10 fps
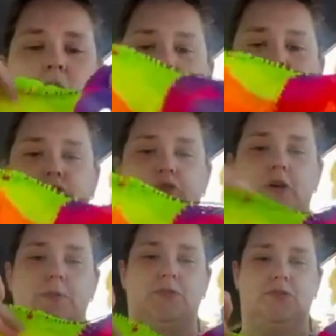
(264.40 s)

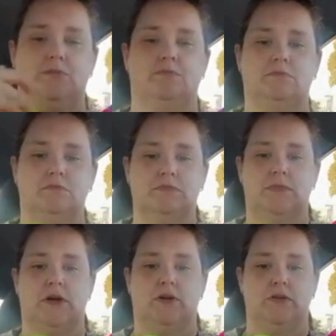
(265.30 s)
strips
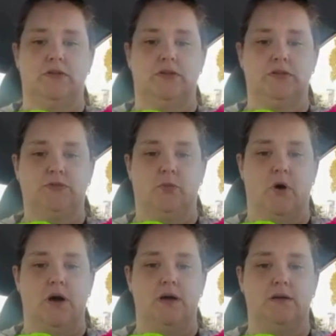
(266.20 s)
that are this
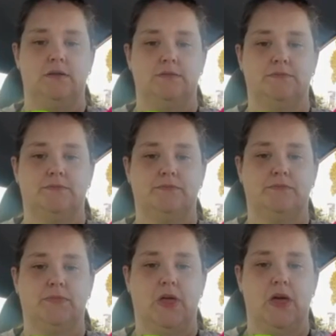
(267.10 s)
wide,
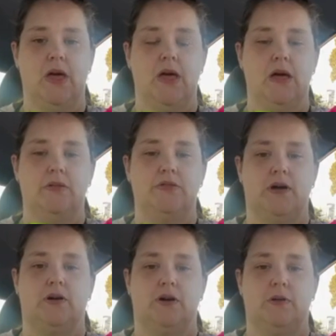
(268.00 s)

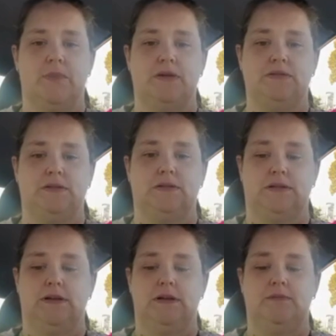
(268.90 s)
that are
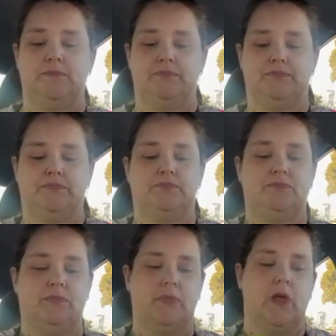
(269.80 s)
basically,
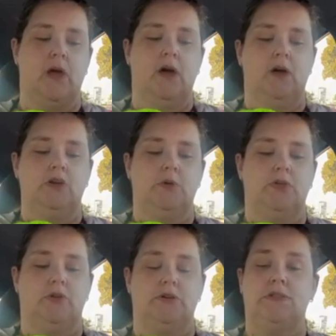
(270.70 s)
you
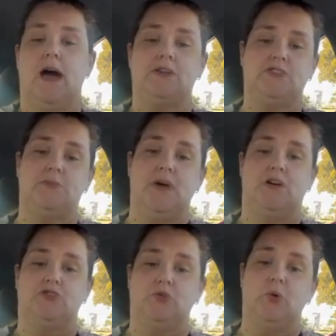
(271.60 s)
either attach them
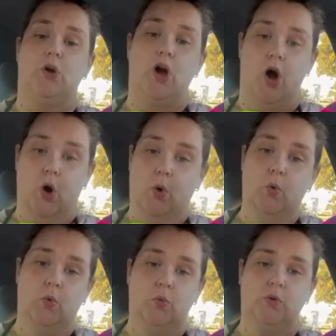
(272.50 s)
as you
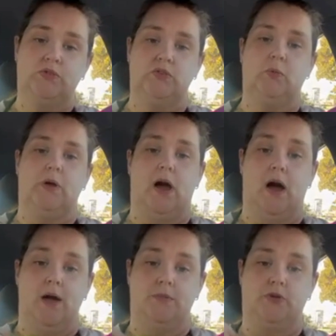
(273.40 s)
go, which is what
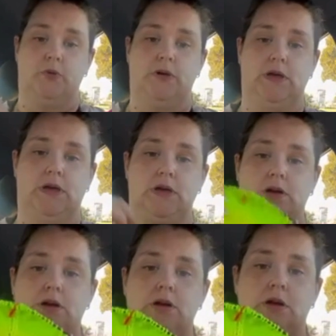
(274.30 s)
I'm doing
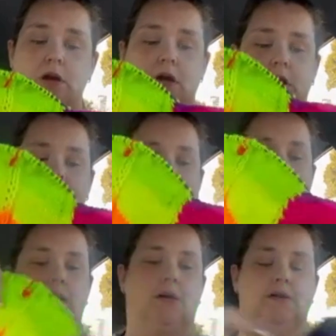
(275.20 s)
here,
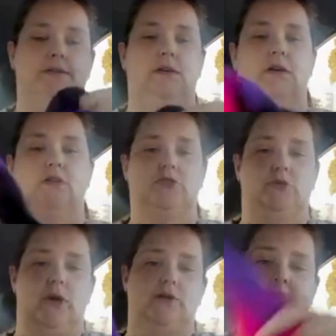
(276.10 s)
because see, here's
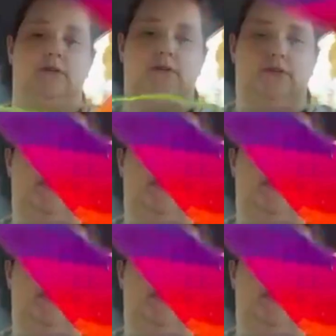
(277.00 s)
the rest of